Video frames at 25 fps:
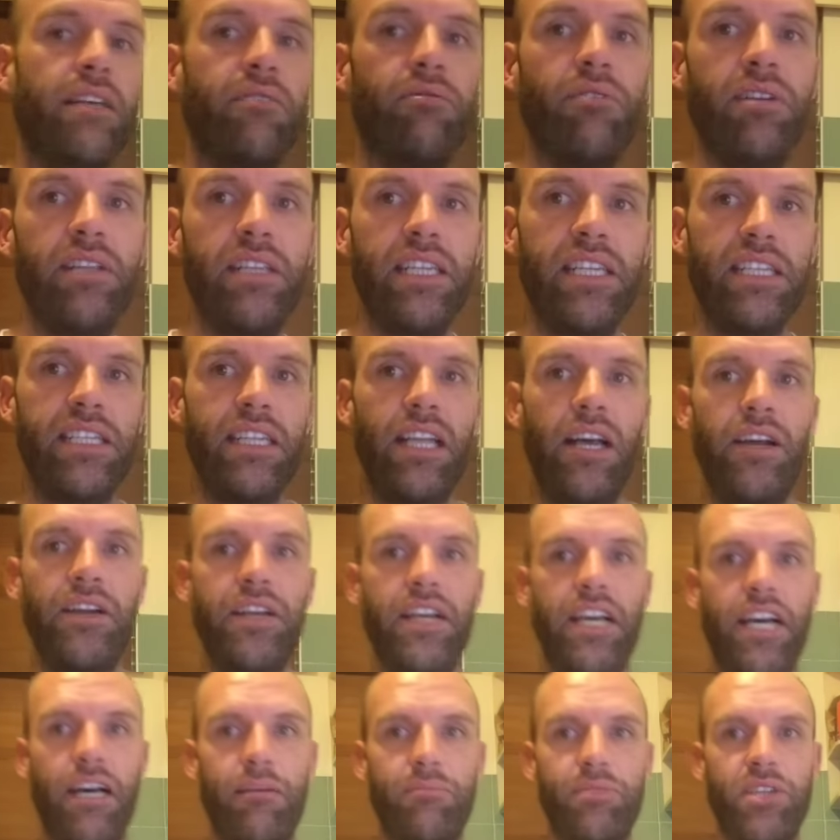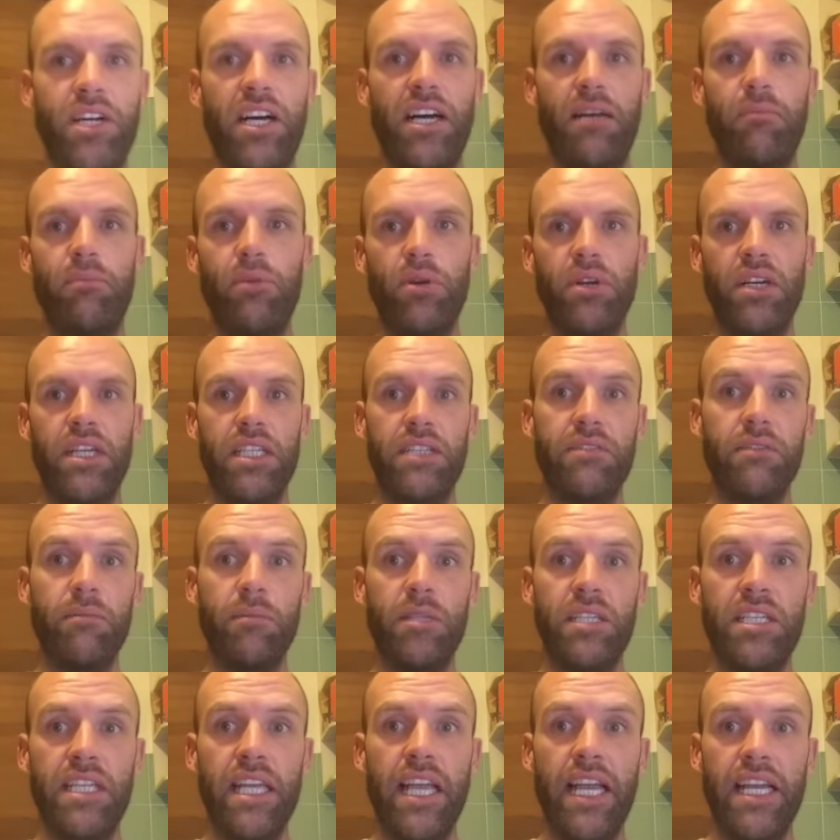they've written this low carb diet book. It's
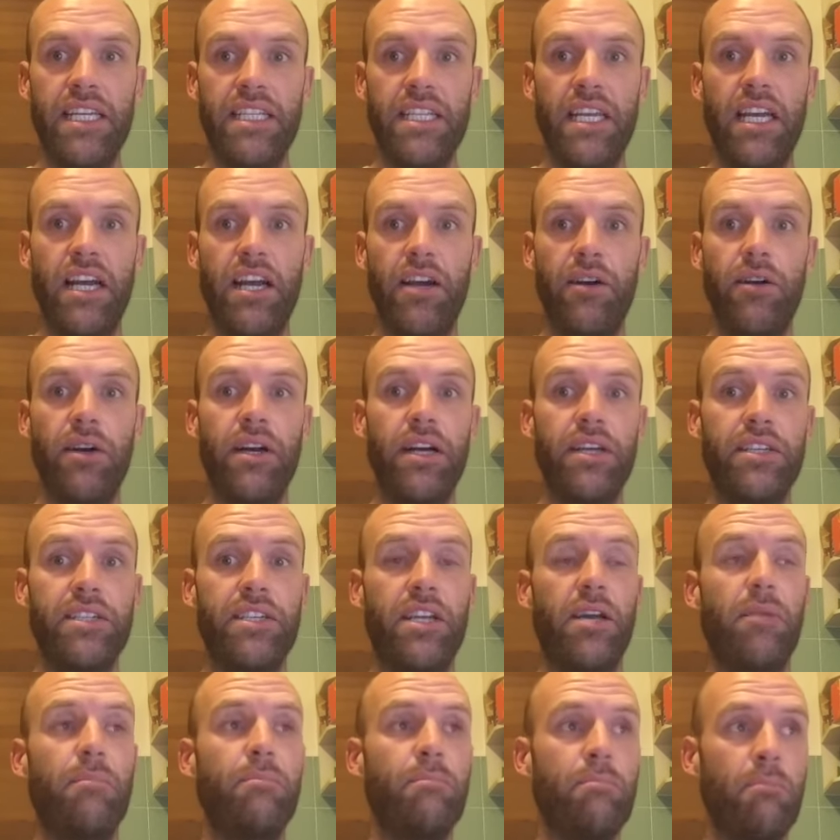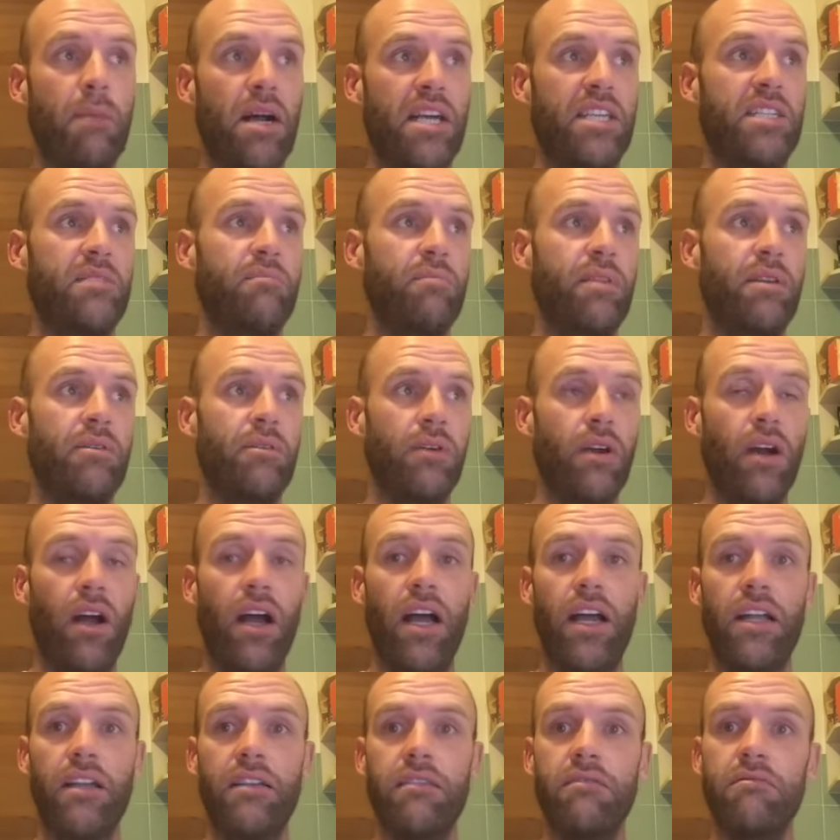from the CSIRO, so it must be
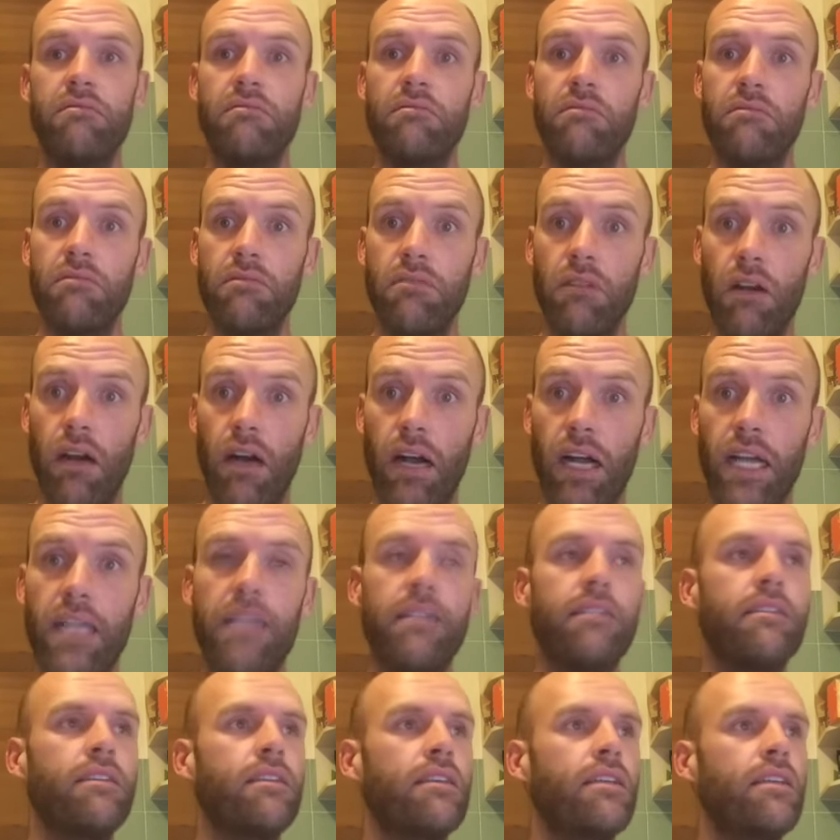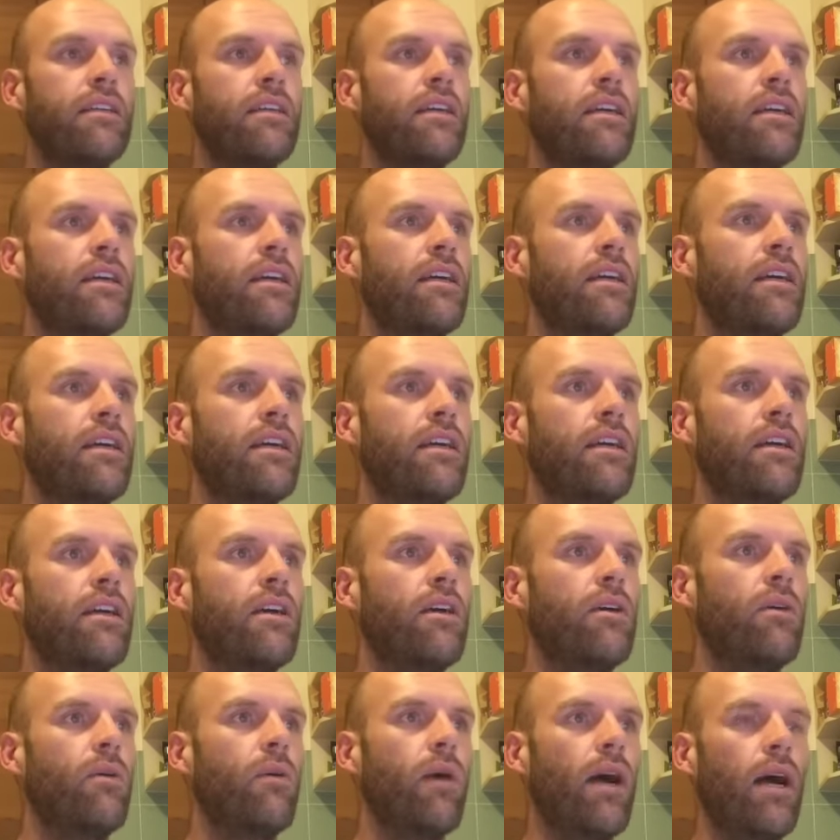right, right?
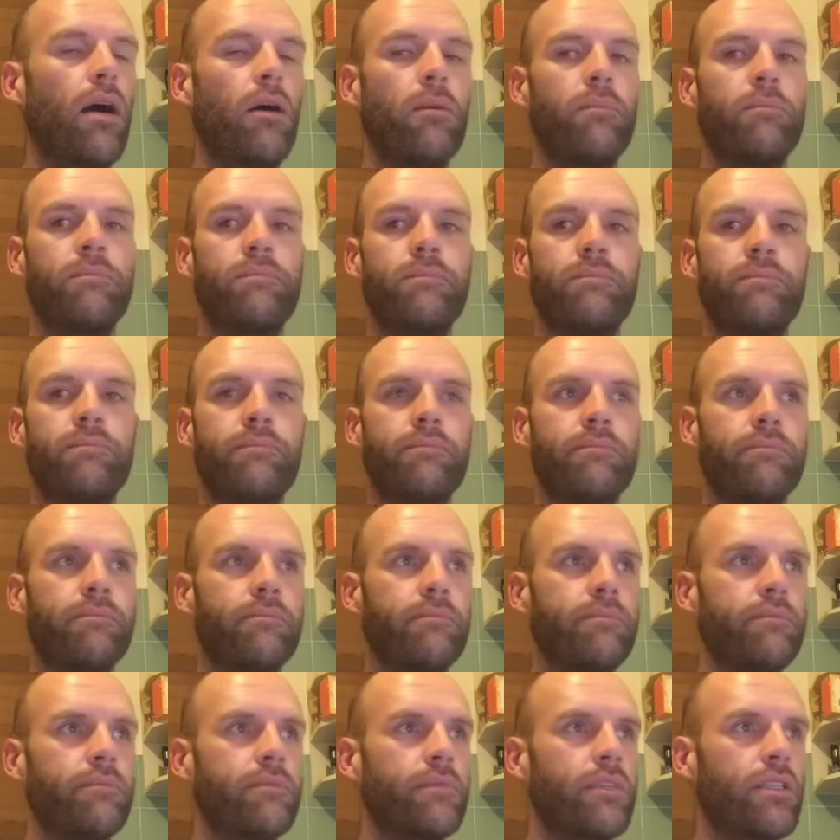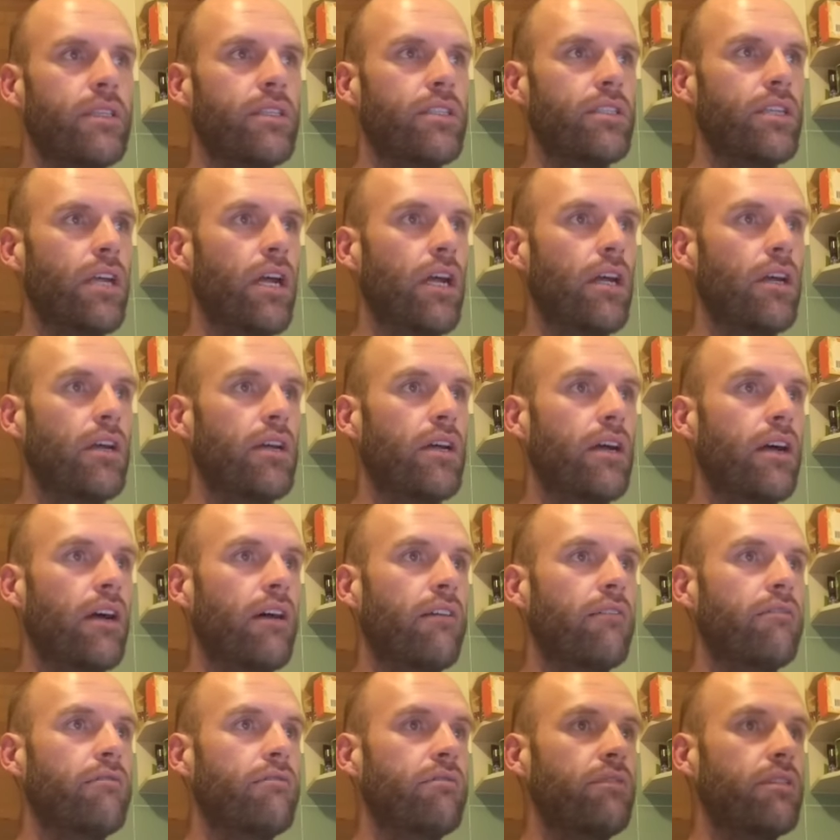Well, so
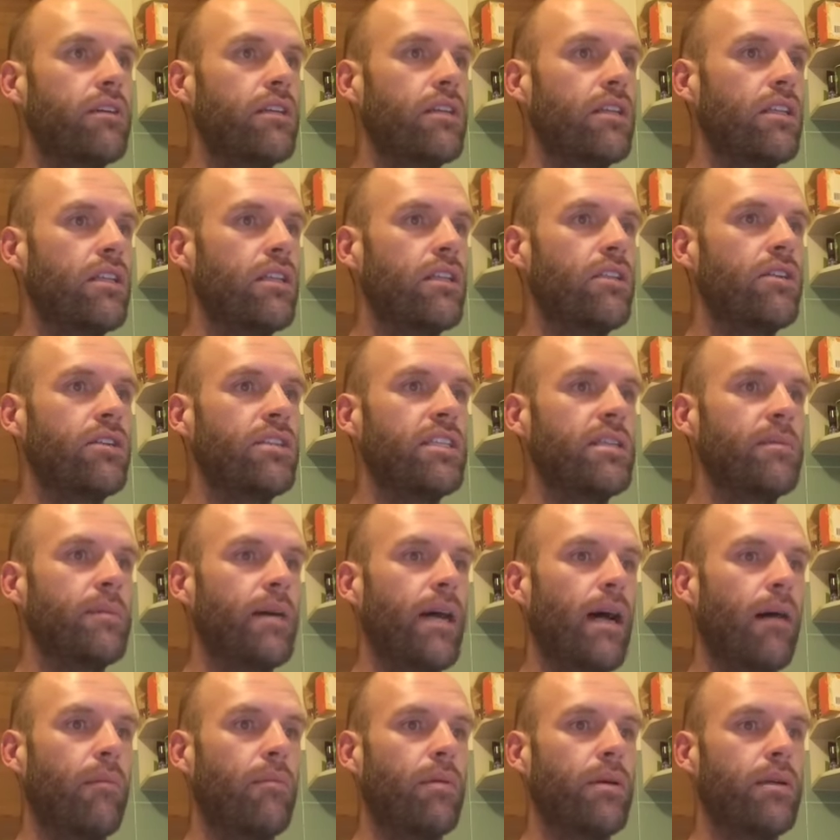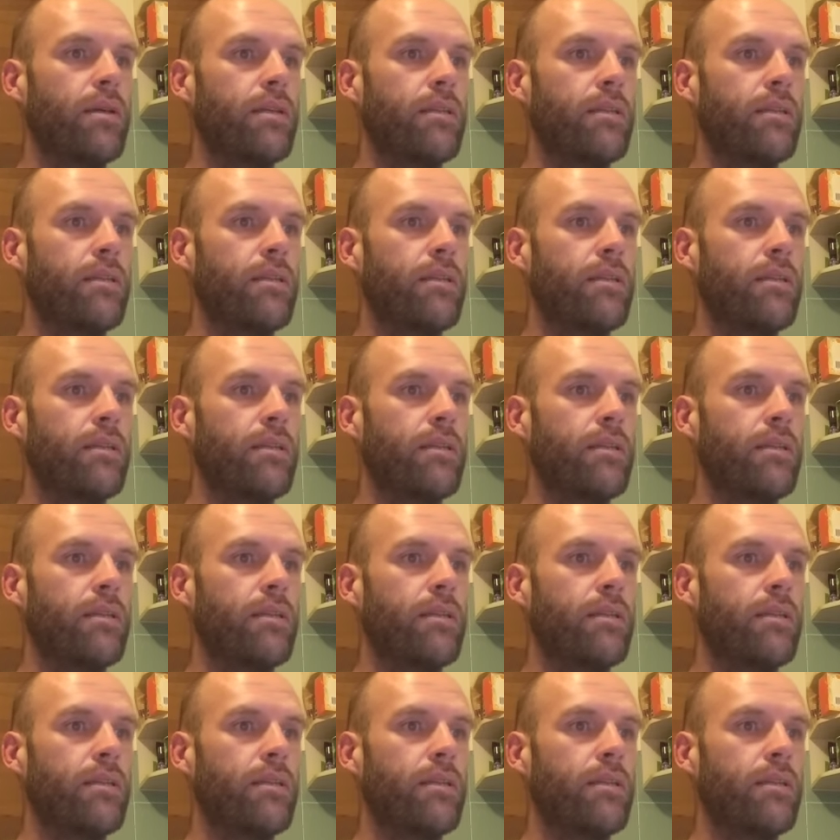I've looked them up.